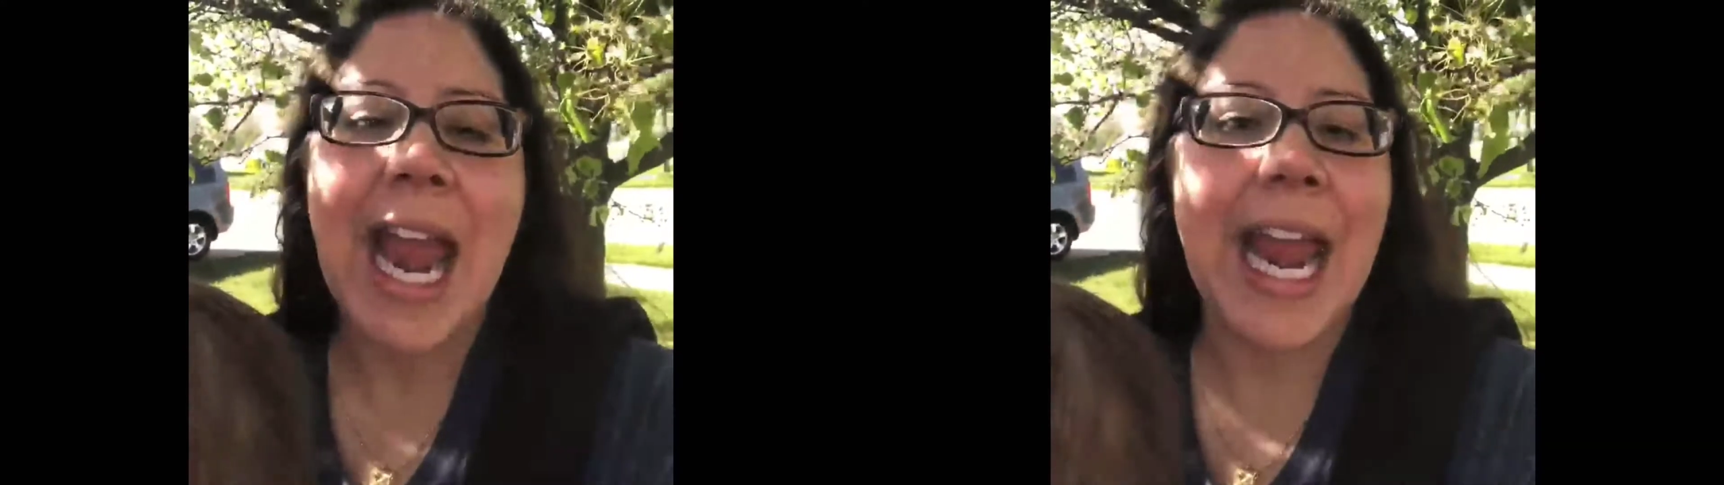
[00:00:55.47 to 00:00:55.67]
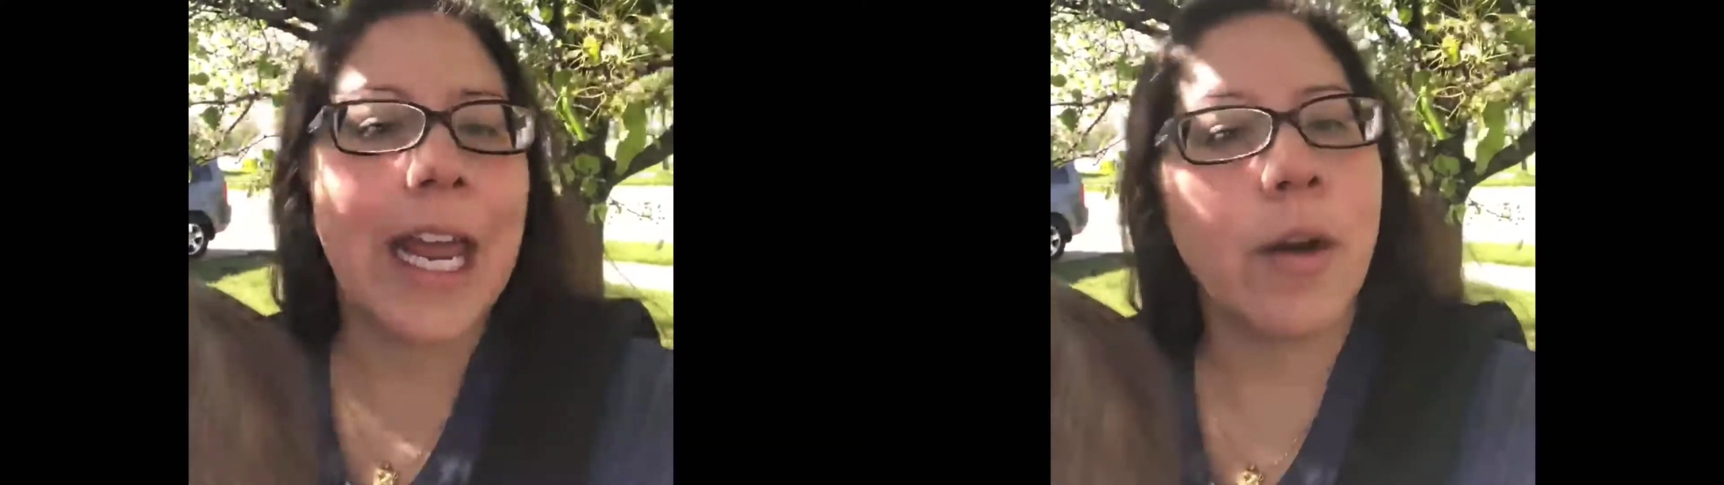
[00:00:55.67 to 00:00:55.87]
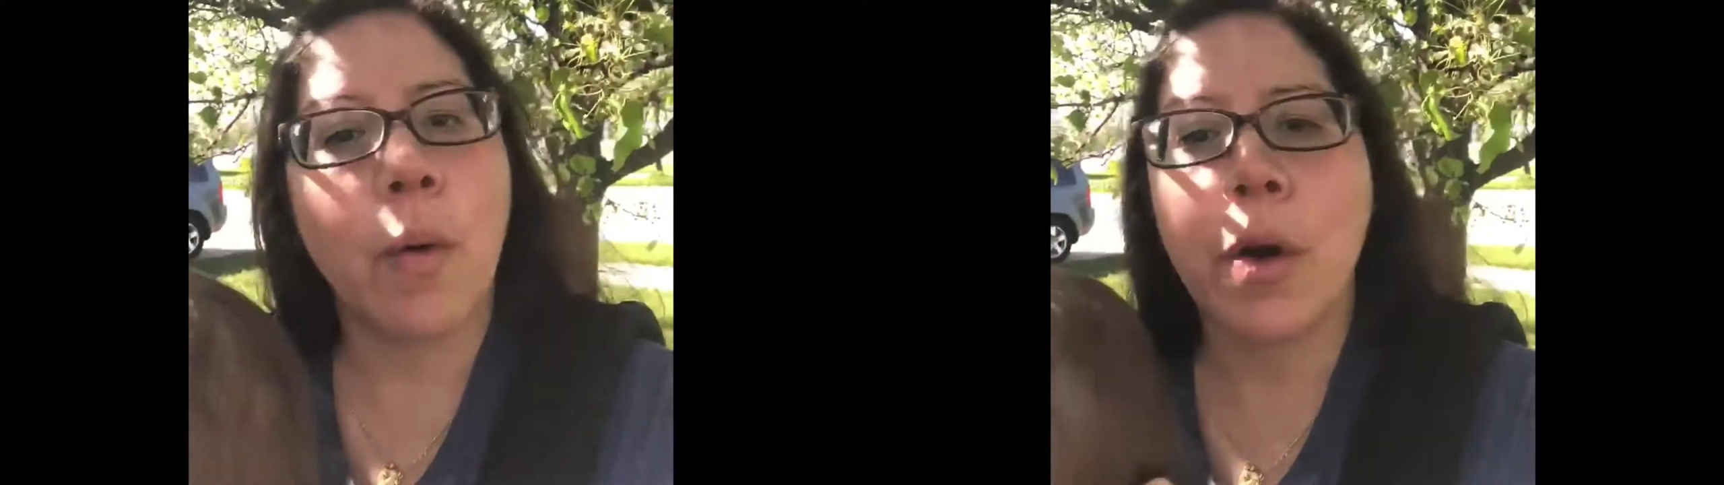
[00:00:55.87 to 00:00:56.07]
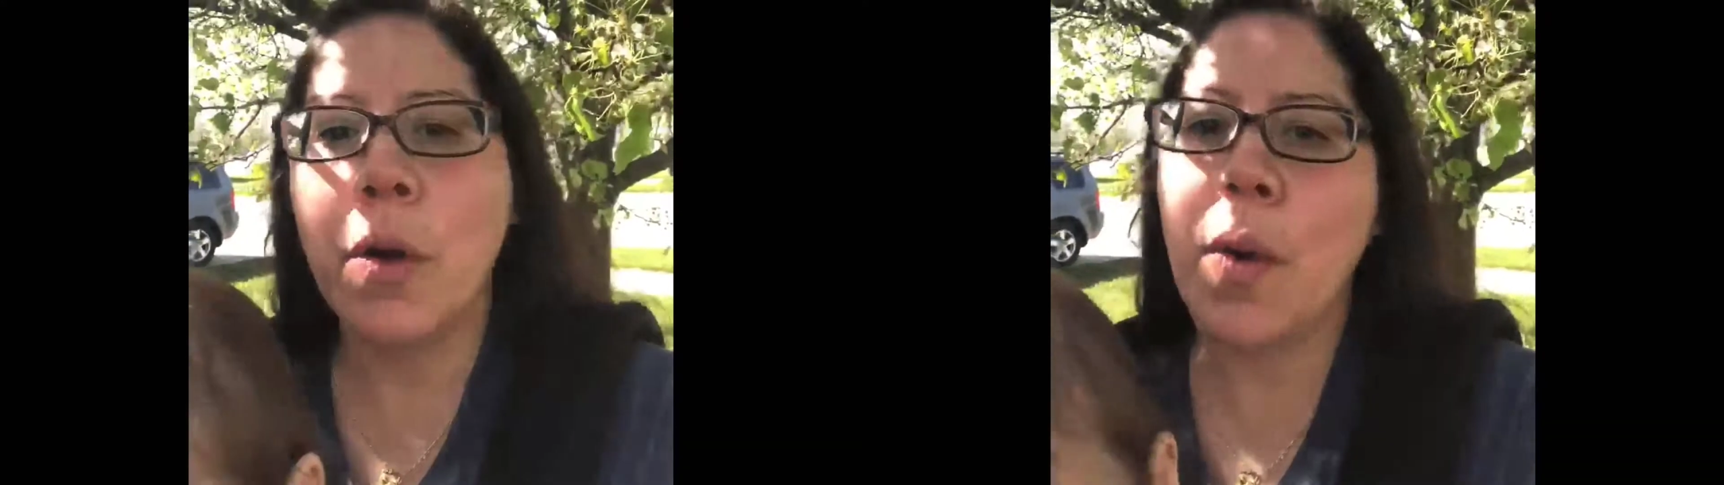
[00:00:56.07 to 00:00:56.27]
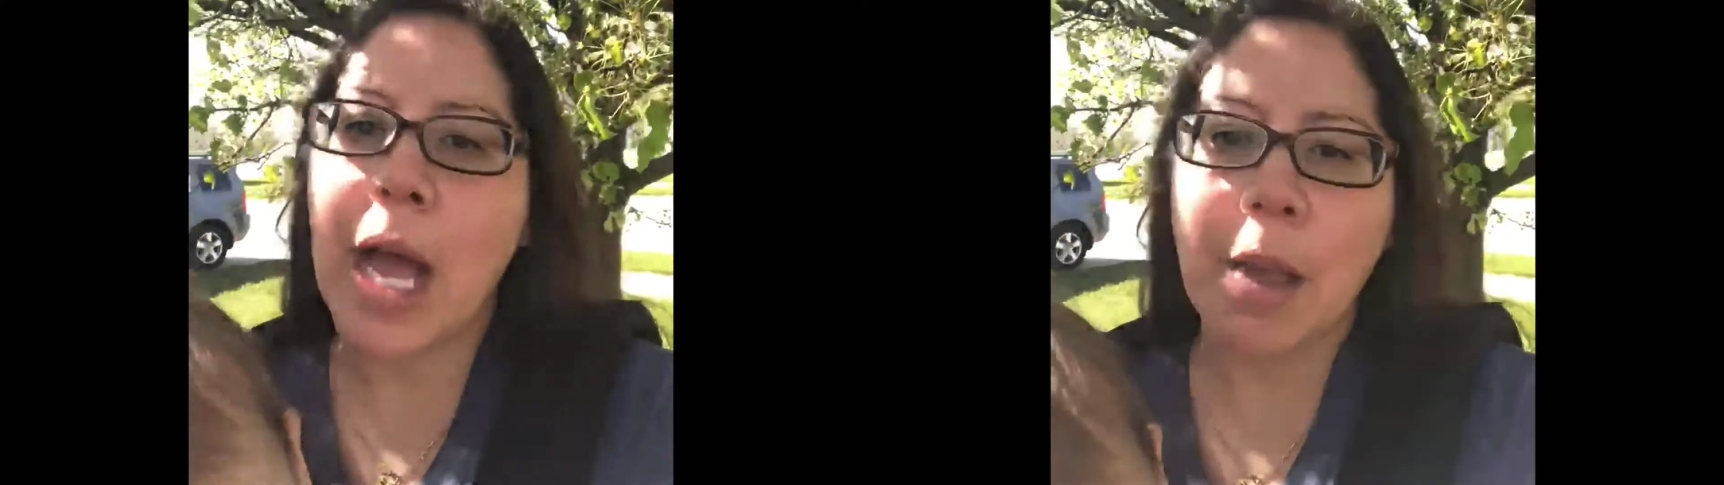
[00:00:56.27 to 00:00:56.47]
and or
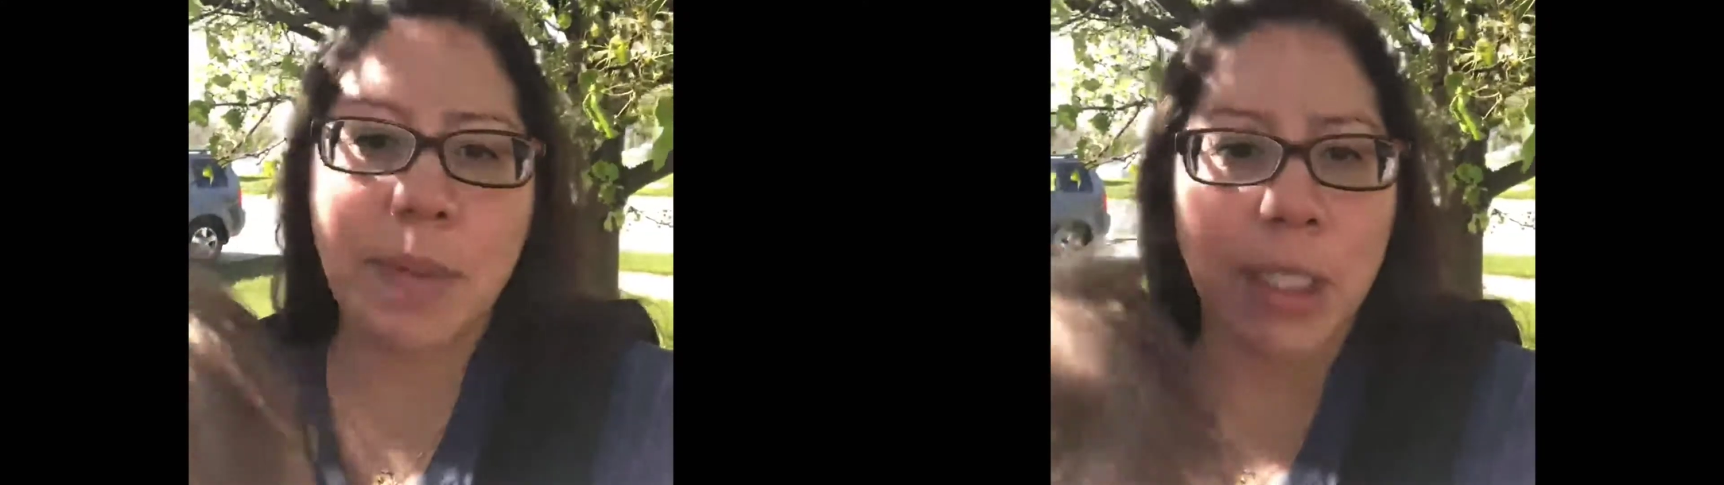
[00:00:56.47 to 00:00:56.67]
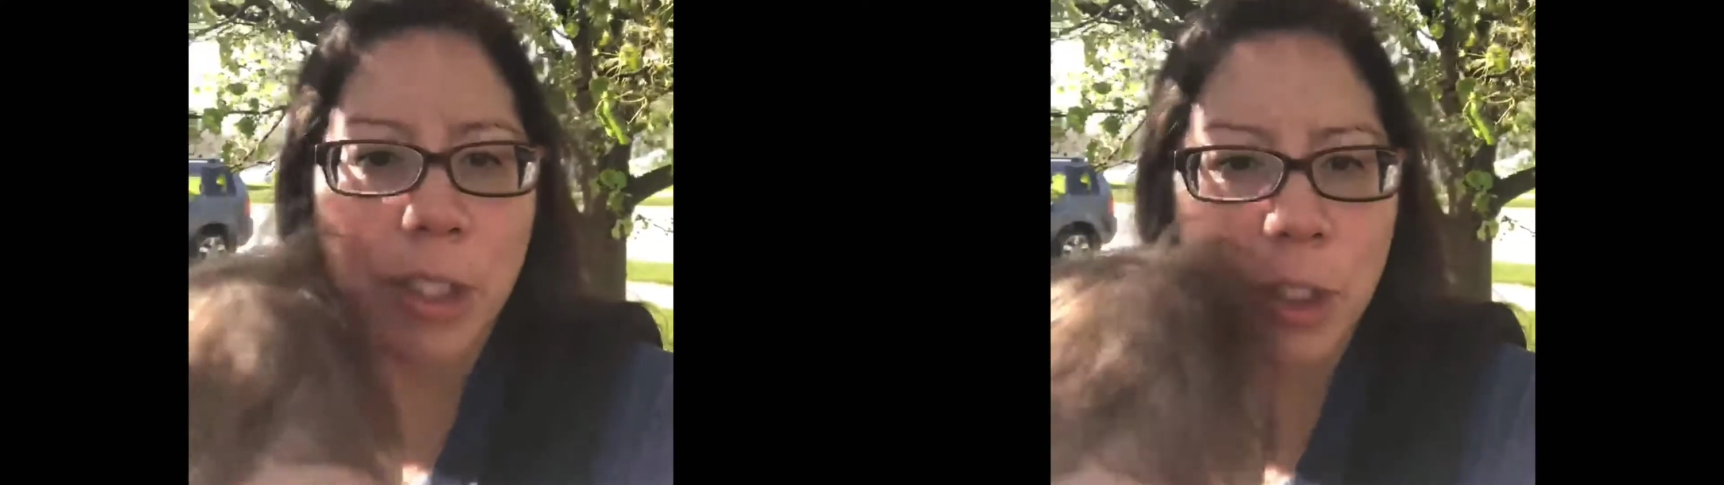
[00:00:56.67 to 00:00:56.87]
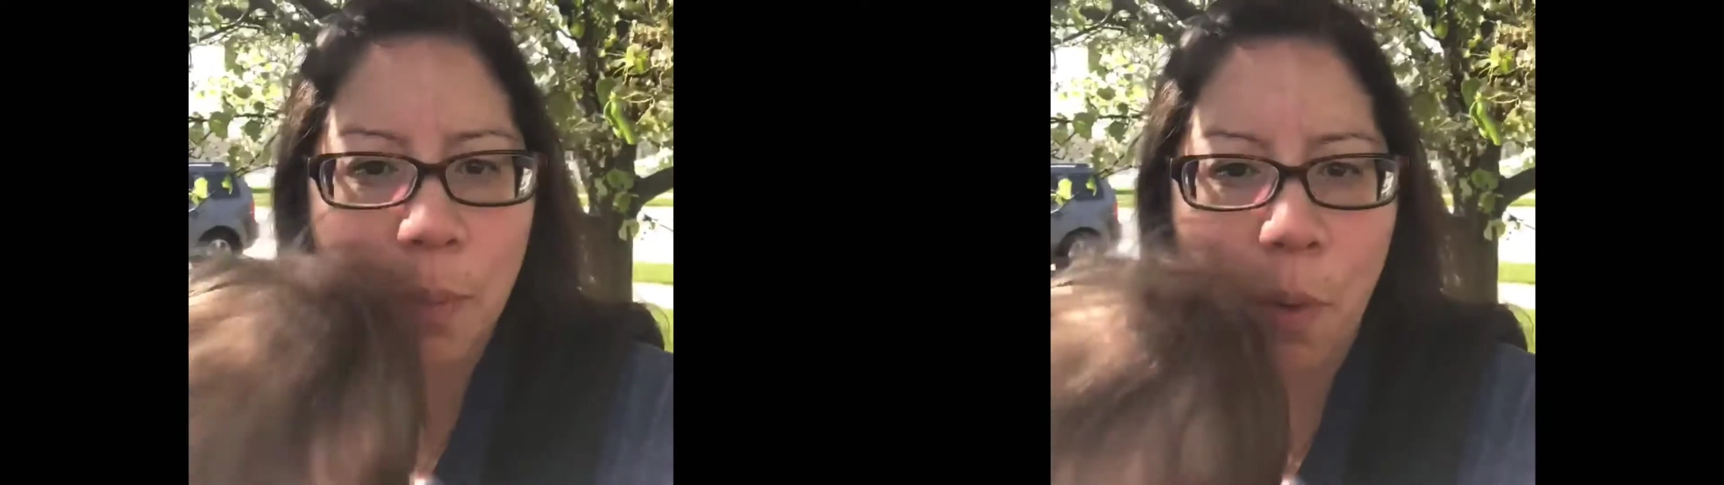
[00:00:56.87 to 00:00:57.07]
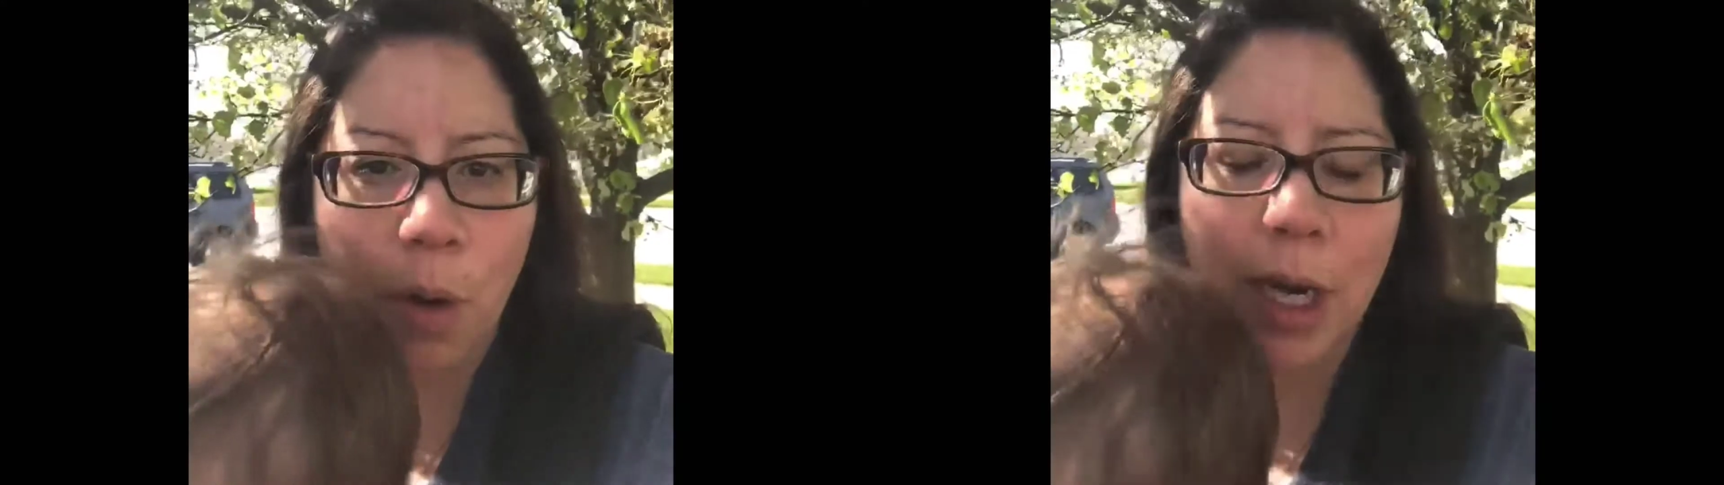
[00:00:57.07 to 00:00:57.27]
who helps support